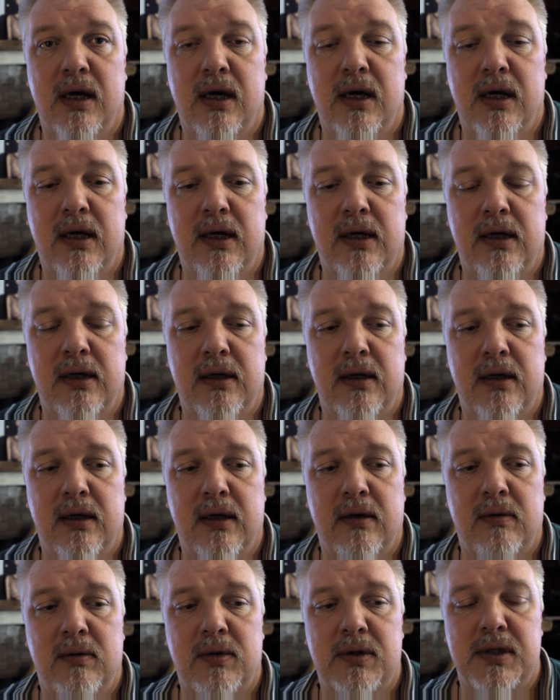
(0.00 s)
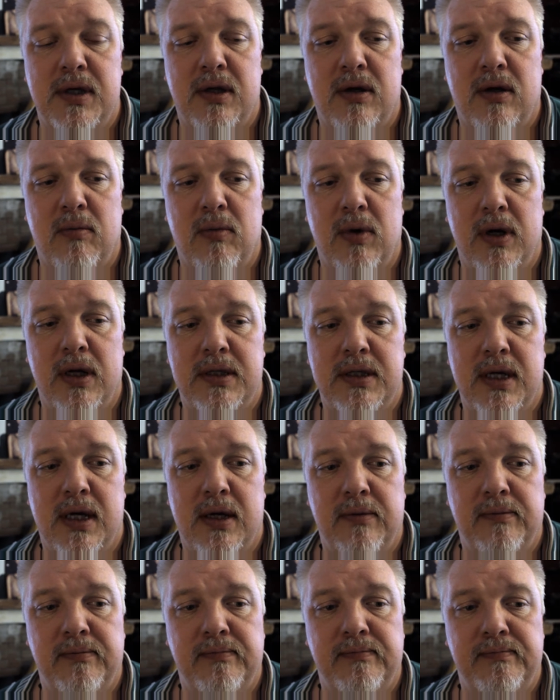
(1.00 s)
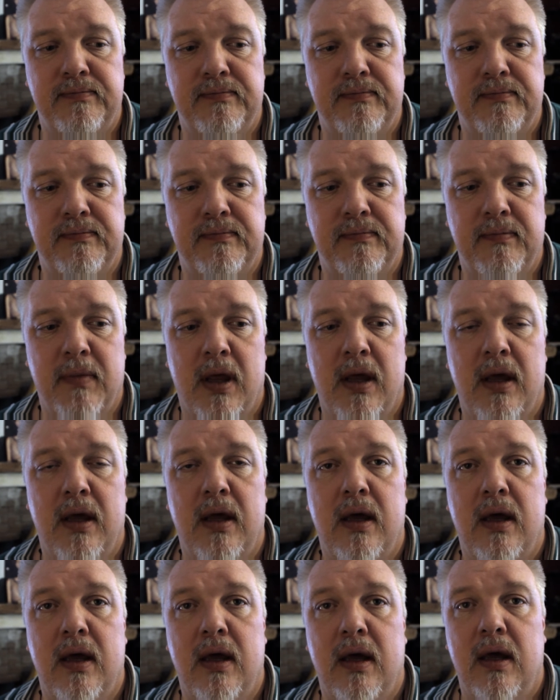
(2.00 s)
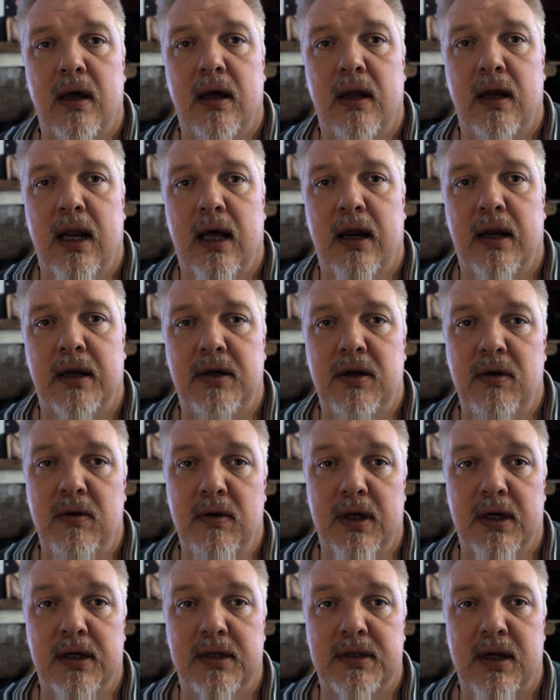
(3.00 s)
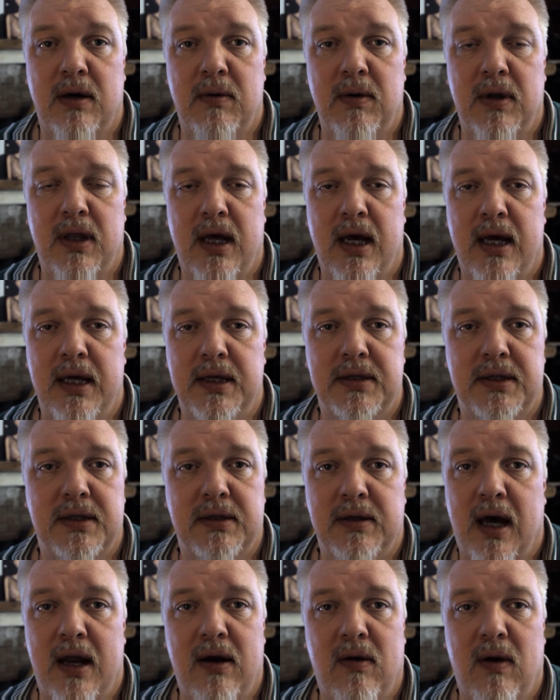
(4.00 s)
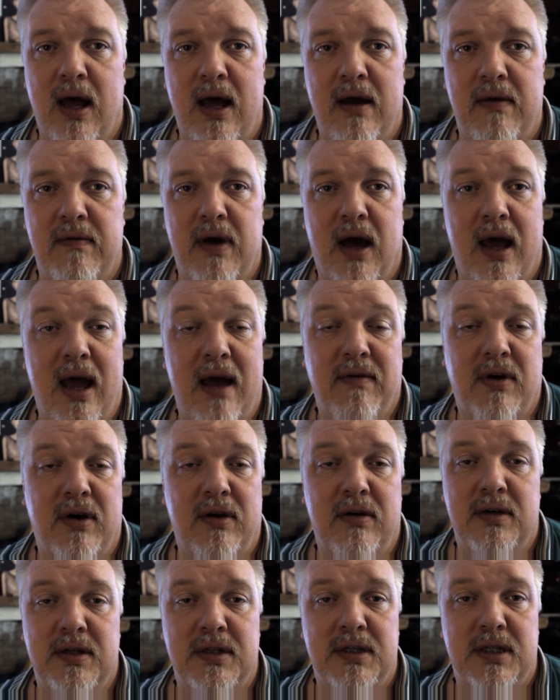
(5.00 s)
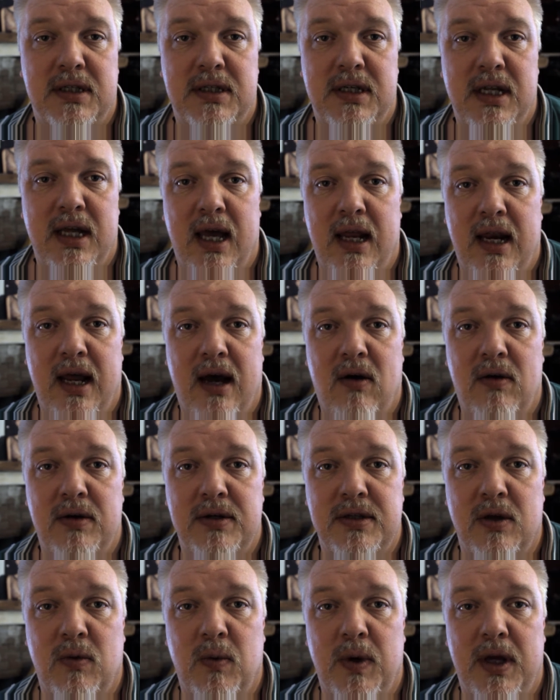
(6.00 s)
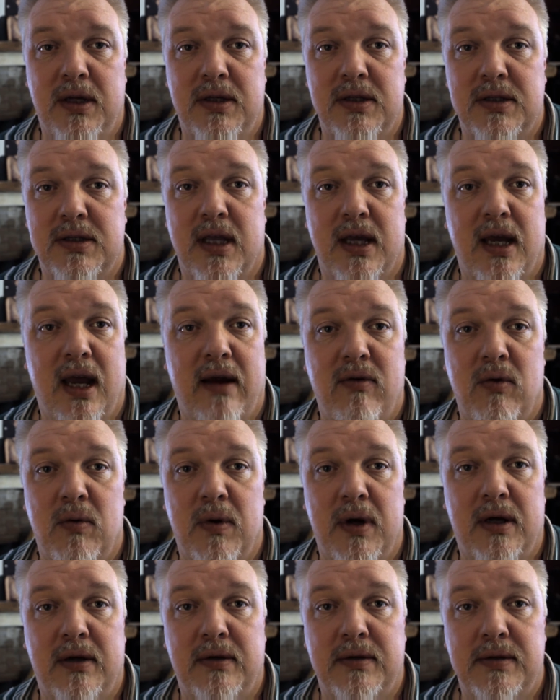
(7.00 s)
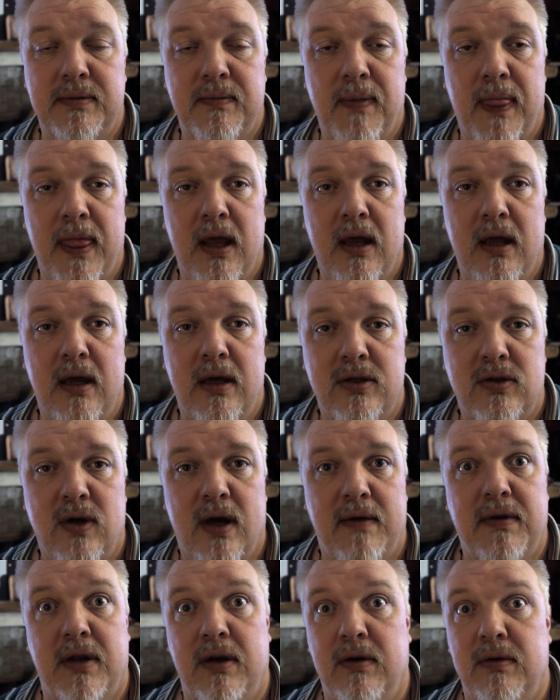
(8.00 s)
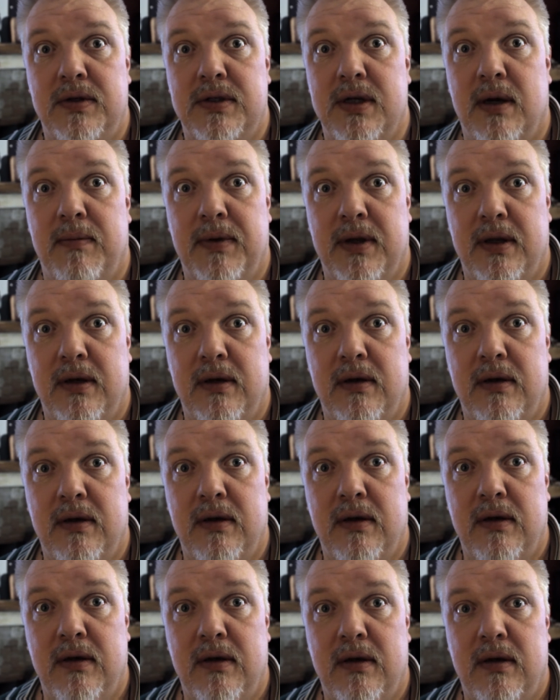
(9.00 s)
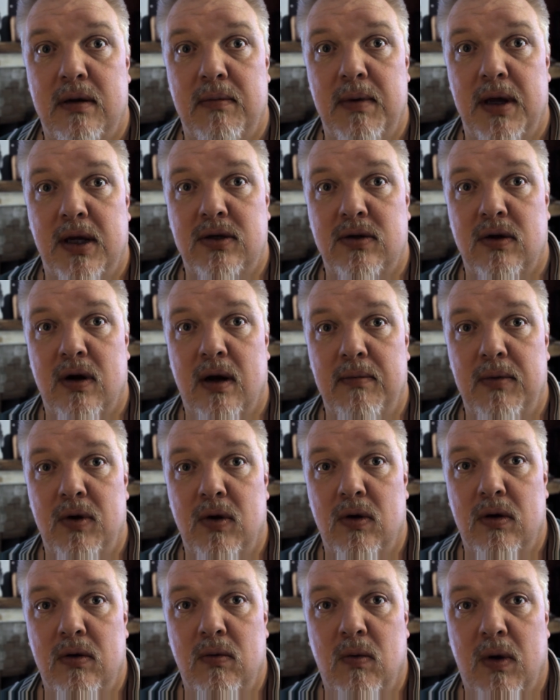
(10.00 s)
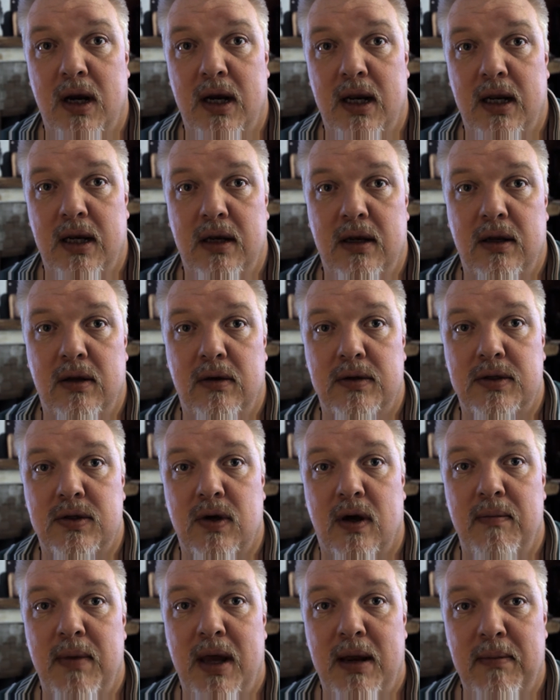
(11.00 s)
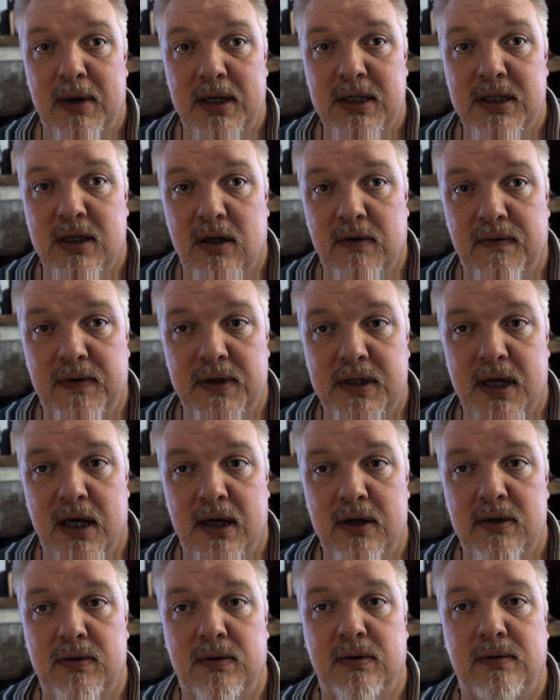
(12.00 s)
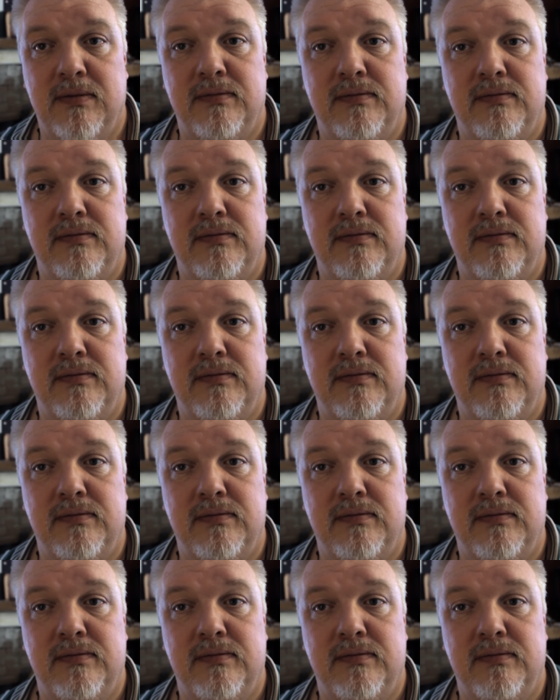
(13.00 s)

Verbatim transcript: Uh, we'll see how it all breaks out. Now to do this, I realized I don't have I have 168 hours in the week, just like everyone else. So I have to do something to make sure I'm doing what I need to do. So I've made myself a schedule.